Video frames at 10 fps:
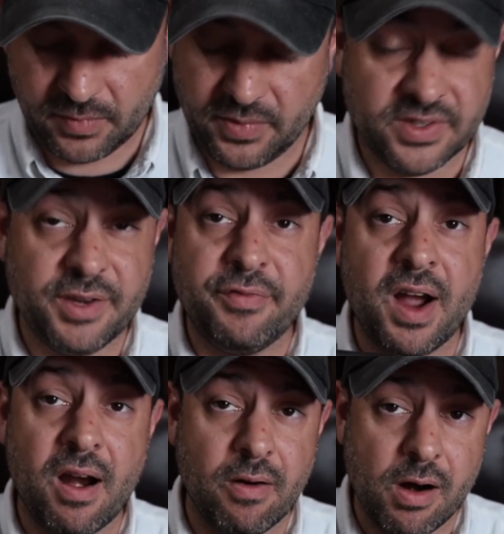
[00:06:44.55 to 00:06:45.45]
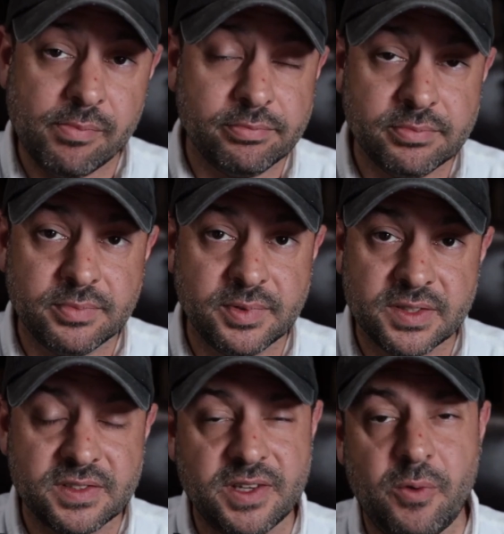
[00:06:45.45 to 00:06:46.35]
It is a firearm. This
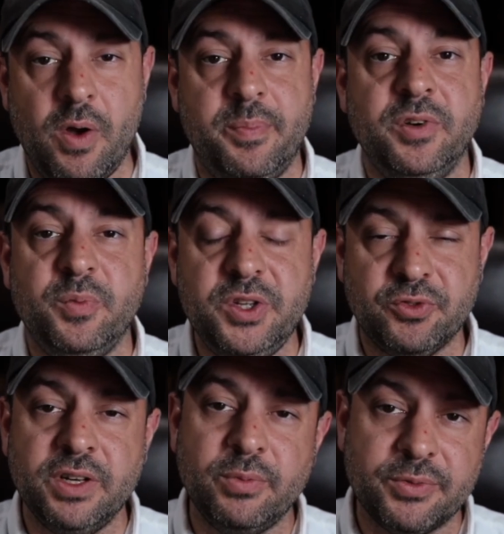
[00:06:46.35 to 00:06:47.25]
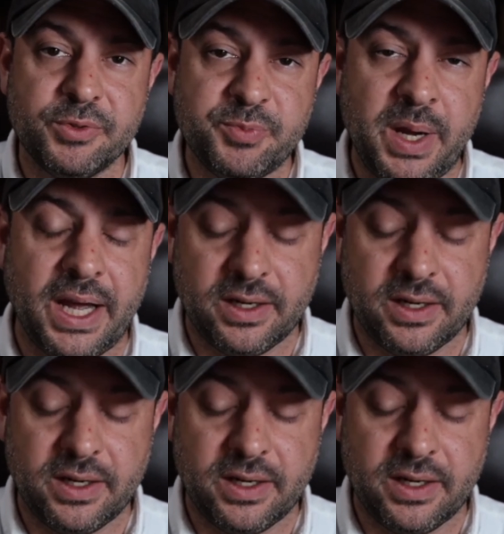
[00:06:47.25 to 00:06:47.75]
is a weapon to be treated with respect.